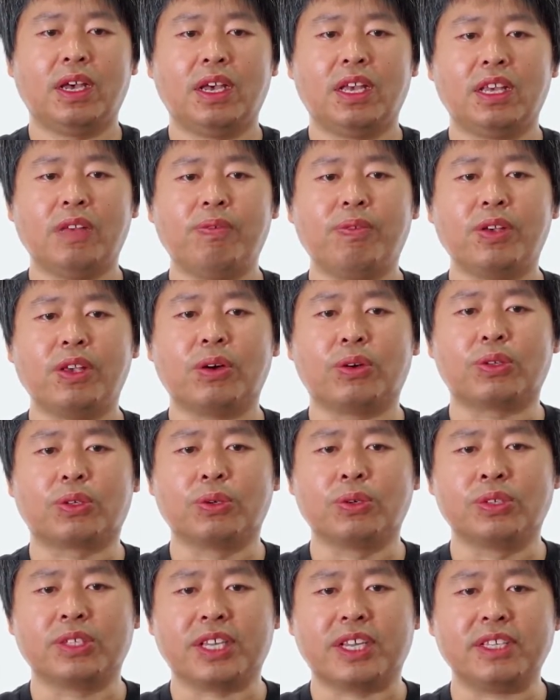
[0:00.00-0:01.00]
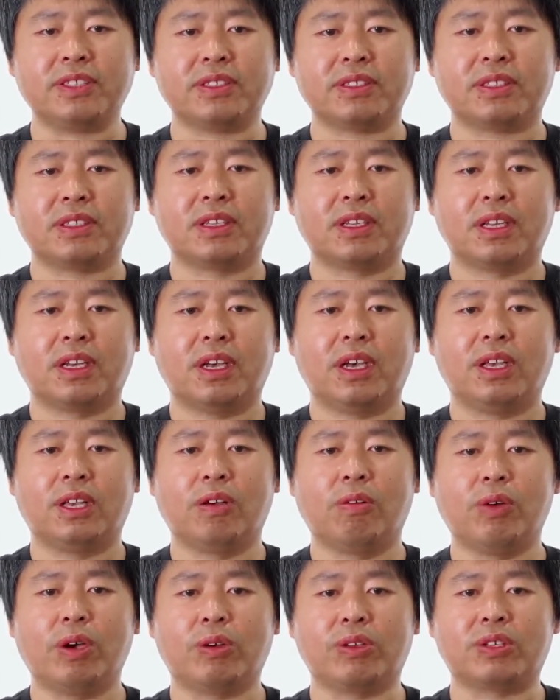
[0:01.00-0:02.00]
If you do this,
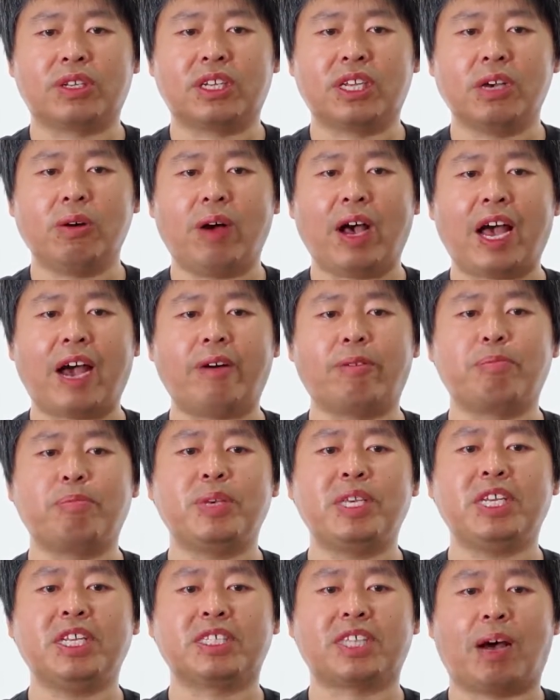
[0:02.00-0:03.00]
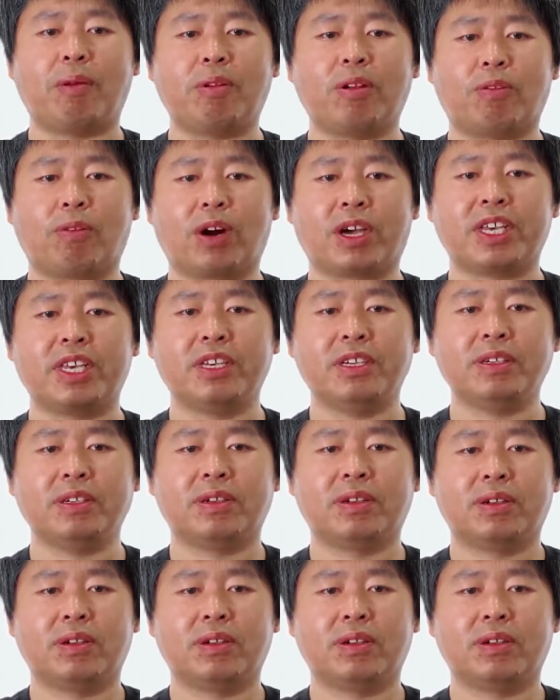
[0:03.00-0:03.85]
you will still have PTW working,